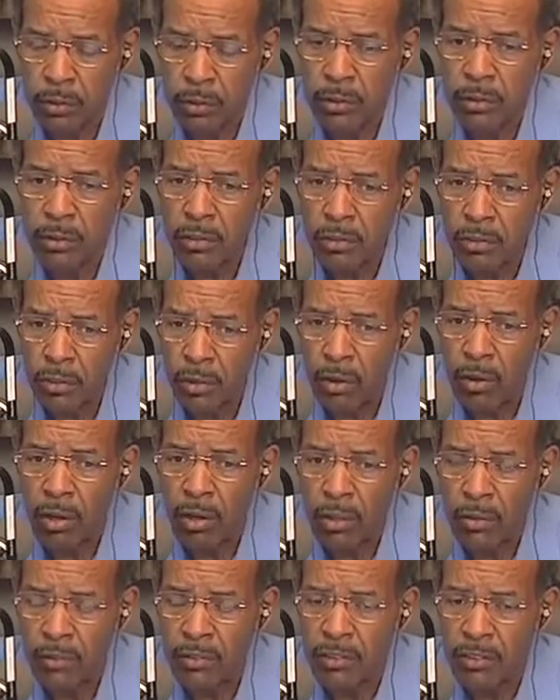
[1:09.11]
We're going to
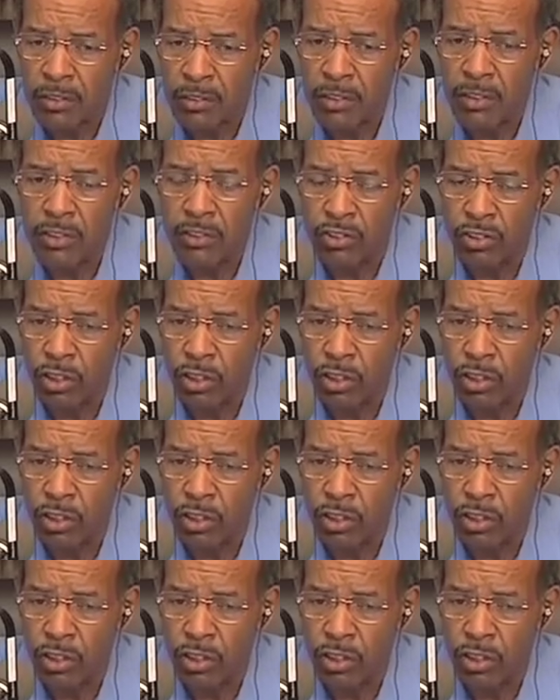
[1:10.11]
talk to